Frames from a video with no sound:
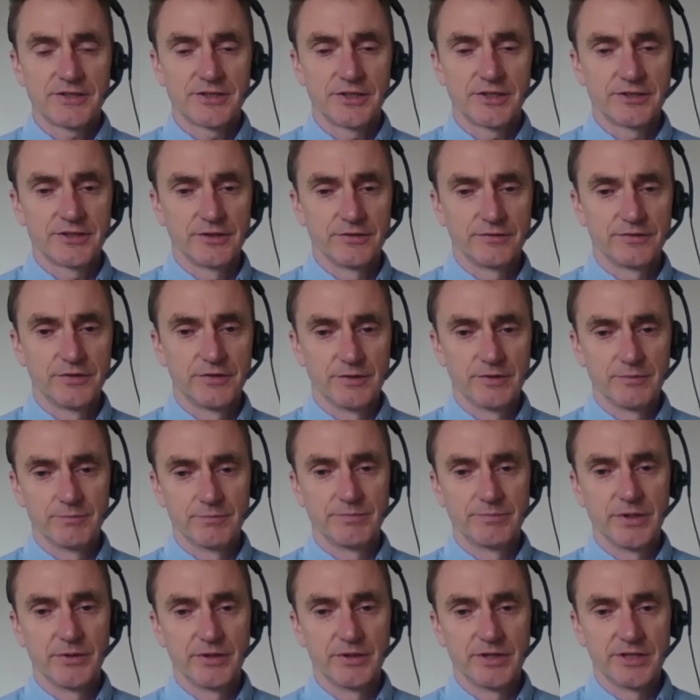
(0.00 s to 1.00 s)
started off doing
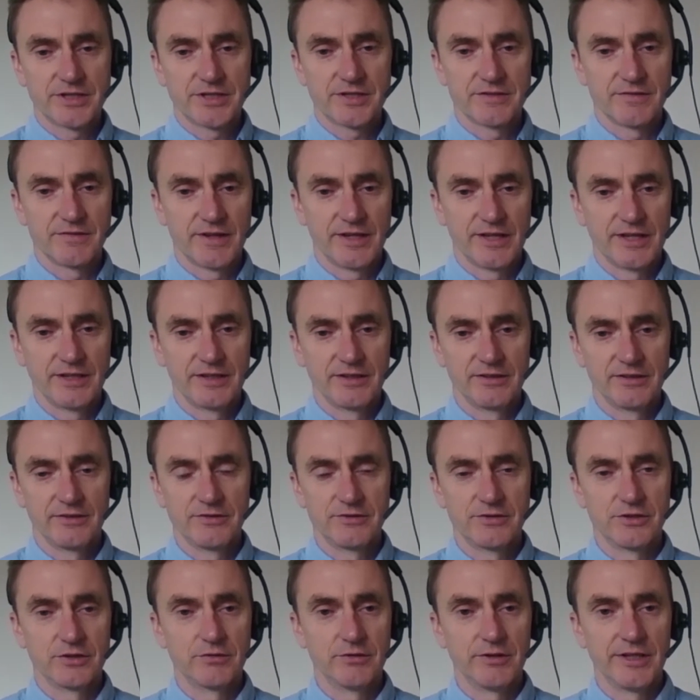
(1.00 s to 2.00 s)
building
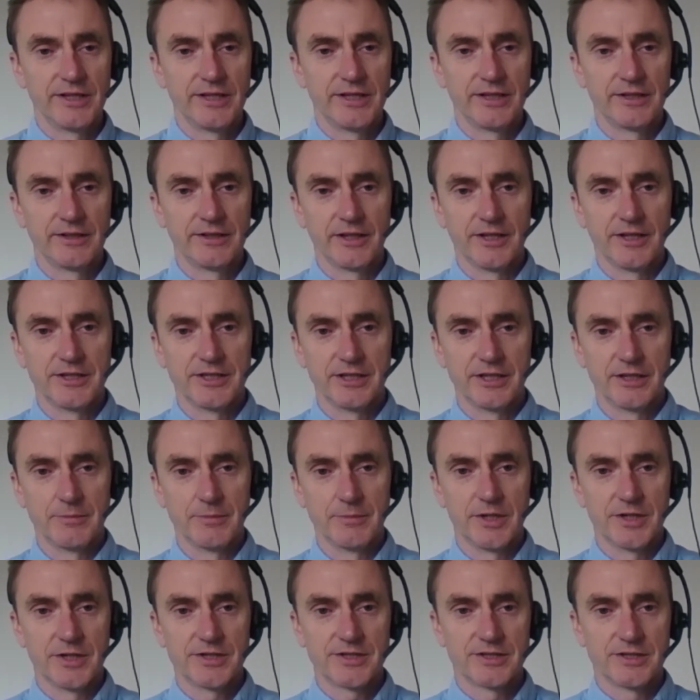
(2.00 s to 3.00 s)
surveying degree, and then I did a
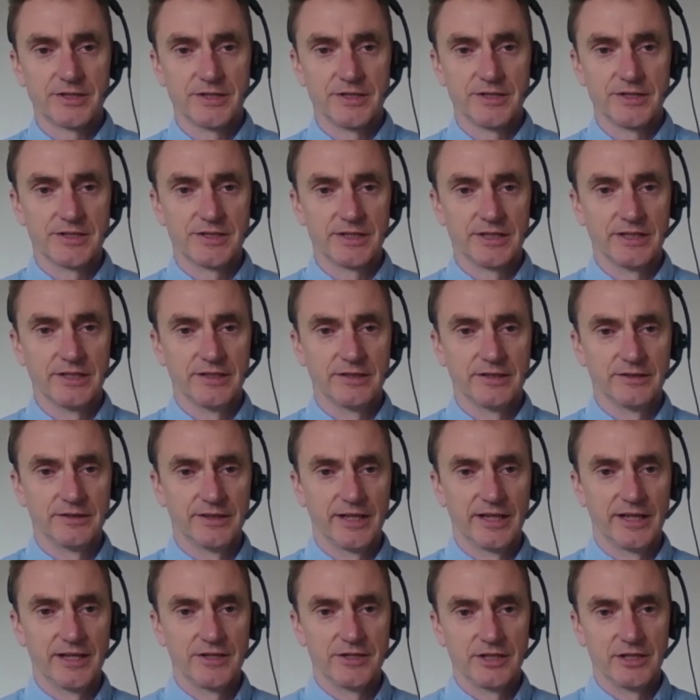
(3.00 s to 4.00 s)
master's in
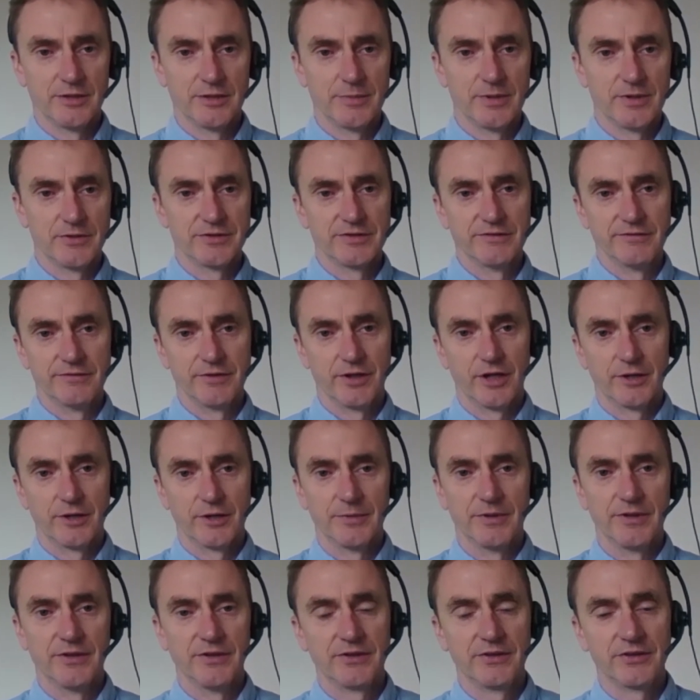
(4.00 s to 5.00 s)
energy and the built
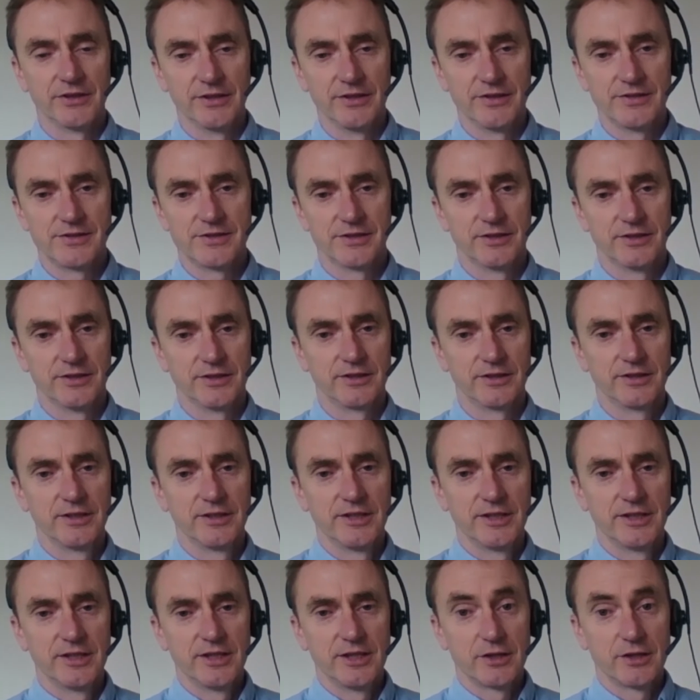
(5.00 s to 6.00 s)
environment at
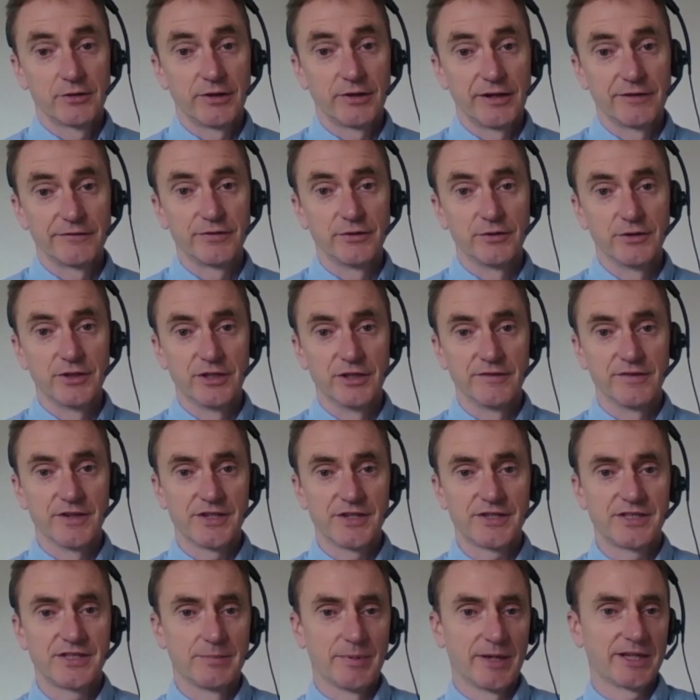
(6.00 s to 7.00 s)
Cranfield
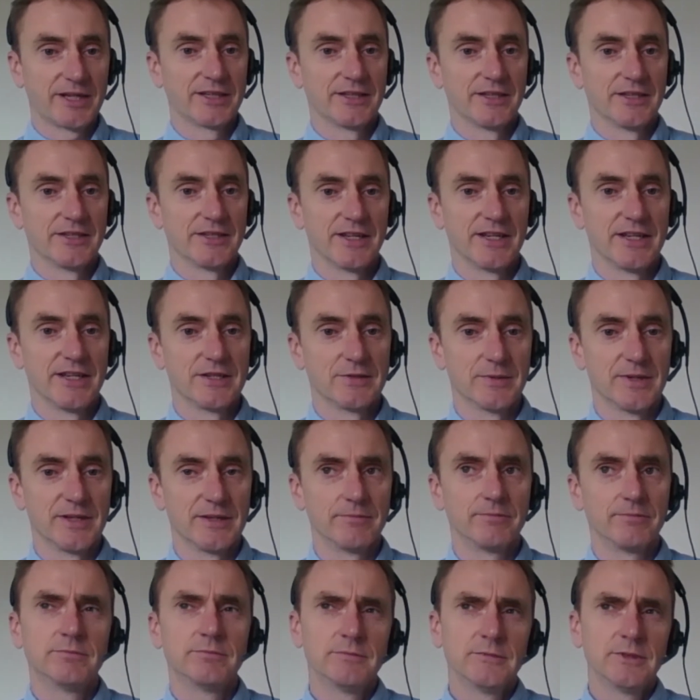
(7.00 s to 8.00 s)
University back in the days
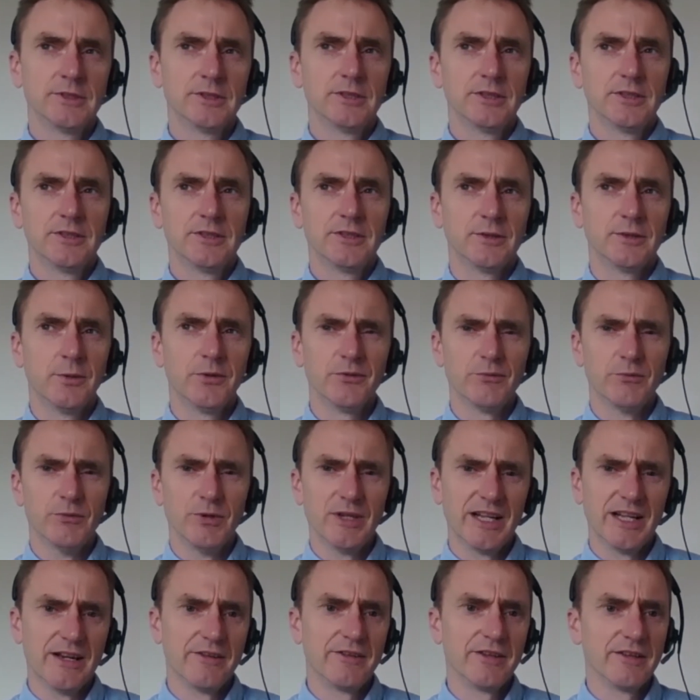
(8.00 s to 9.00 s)
when there wasn't
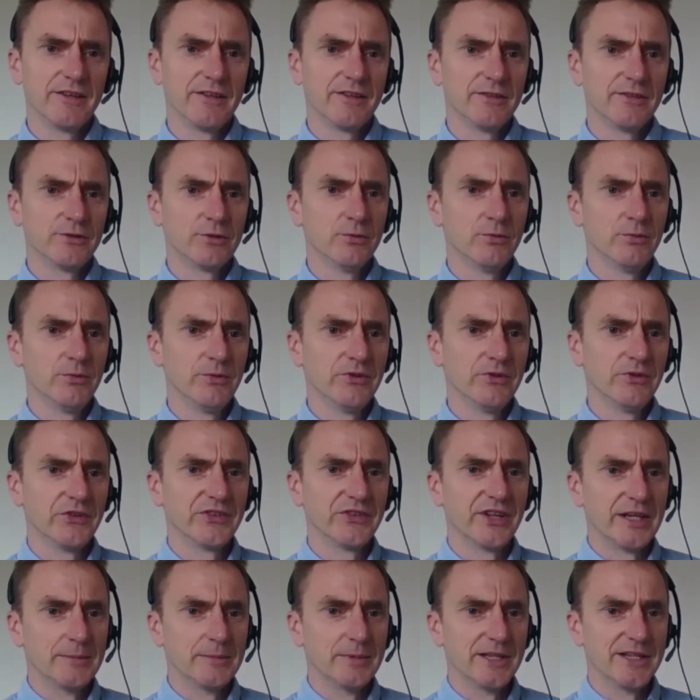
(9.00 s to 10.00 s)
really anything called
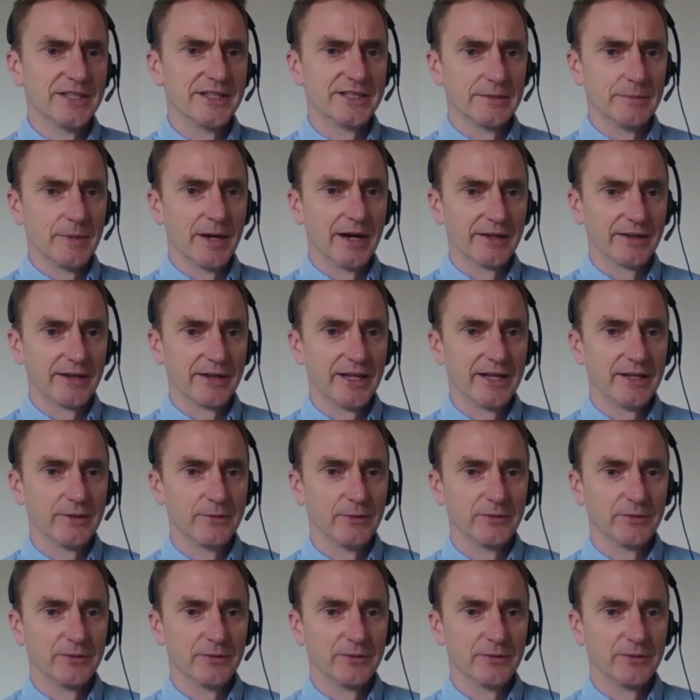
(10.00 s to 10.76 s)
sustainability back then.